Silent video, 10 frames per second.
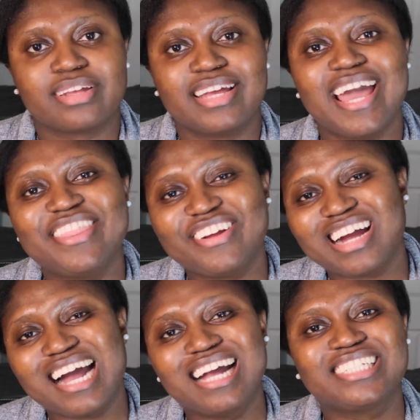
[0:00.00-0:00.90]
Hey there
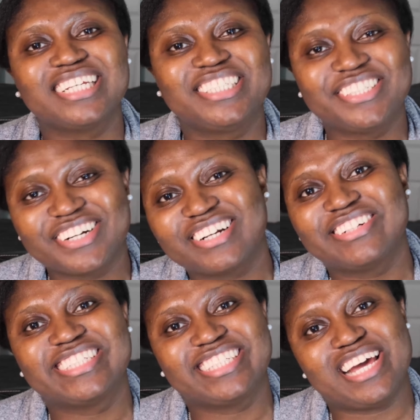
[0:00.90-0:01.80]
guys, it's your girl
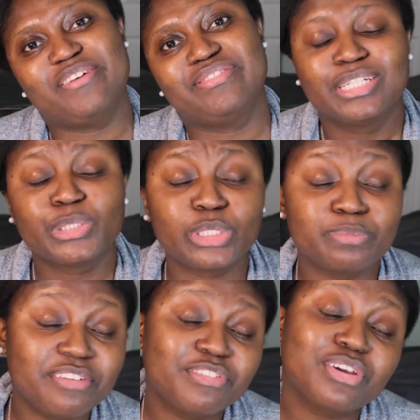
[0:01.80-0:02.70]
Steph. So as
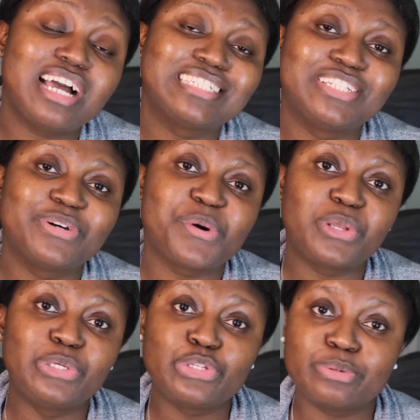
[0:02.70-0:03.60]
many of you guys know,
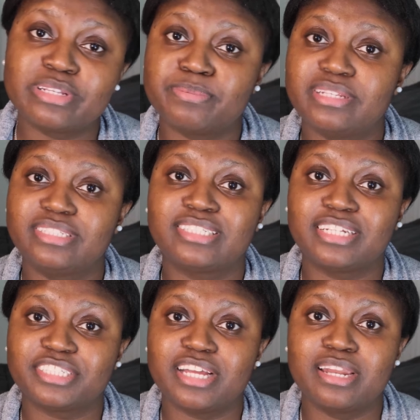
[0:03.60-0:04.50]
YouTube has been
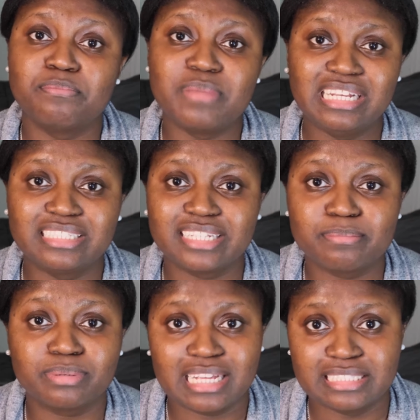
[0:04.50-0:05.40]
such an
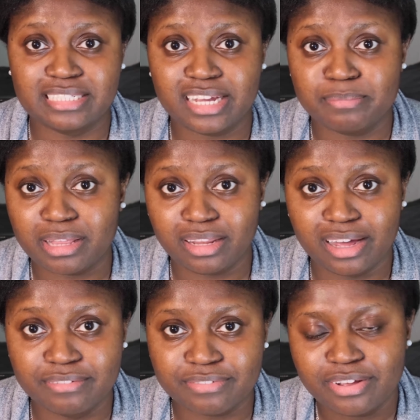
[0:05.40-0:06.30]
amazing blessing in my
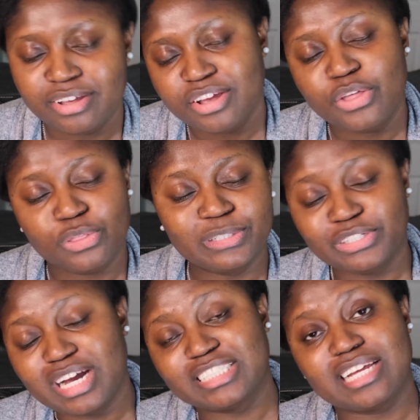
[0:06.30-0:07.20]
life. Those of
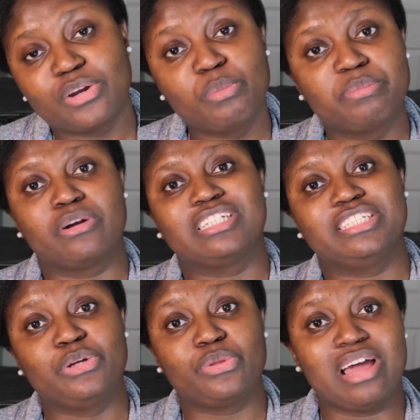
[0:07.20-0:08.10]
you guys that know me
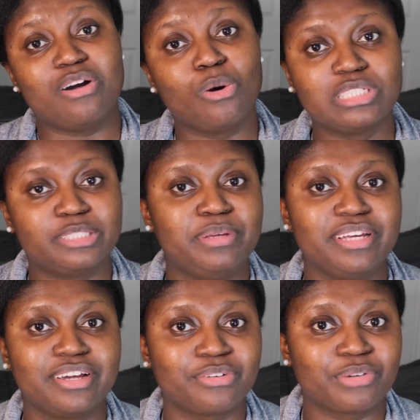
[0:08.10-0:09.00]
personally know that I always
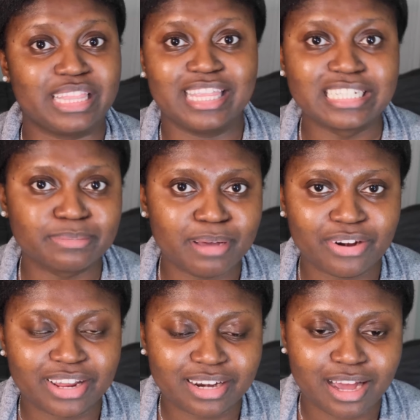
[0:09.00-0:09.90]
speak great things about
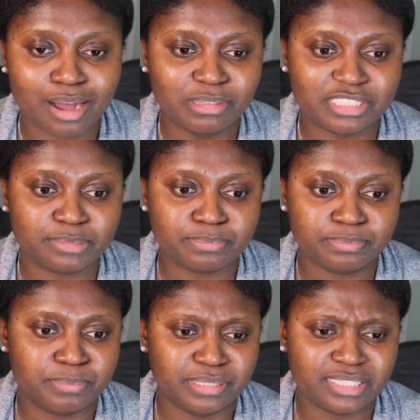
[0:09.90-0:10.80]
it. It's
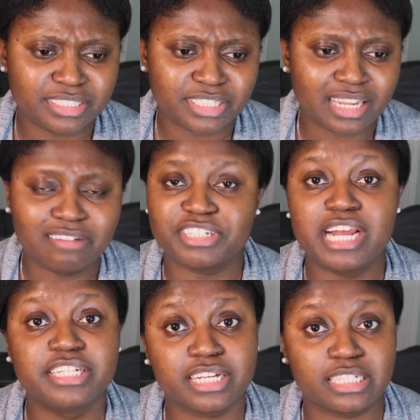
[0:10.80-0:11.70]
just been such a
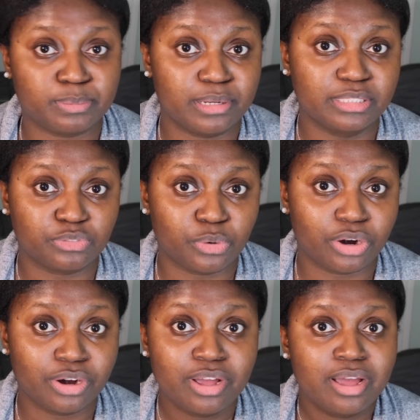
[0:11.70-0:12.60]
life-changing experience
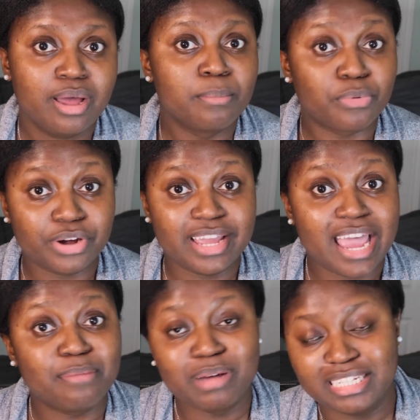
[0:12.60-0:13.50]
for Brie
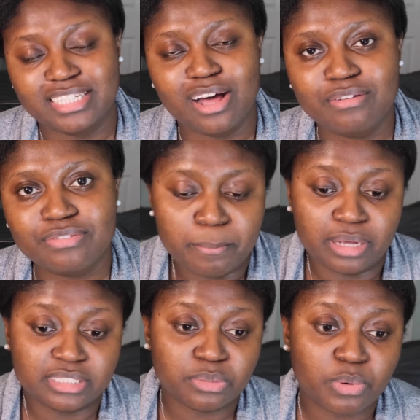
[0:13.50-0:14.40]
and myself.
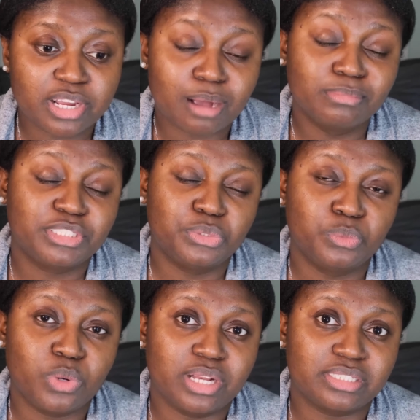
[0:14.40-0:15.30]
But when it comes to
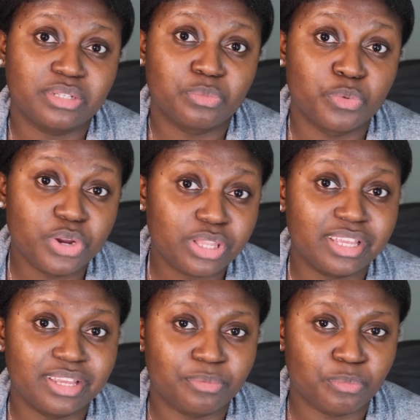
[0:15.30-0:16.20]
what
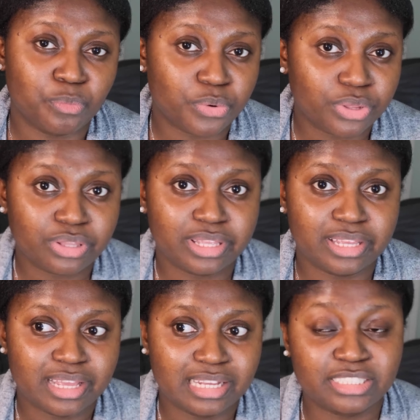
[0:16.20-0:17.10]
really
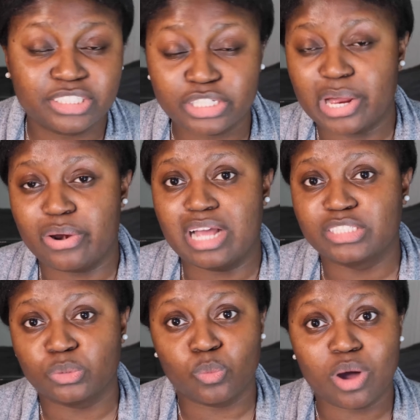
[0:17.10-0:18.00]
has stood out as
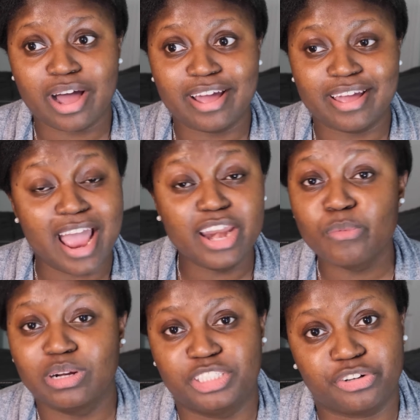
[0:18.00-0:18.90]
to why anyone should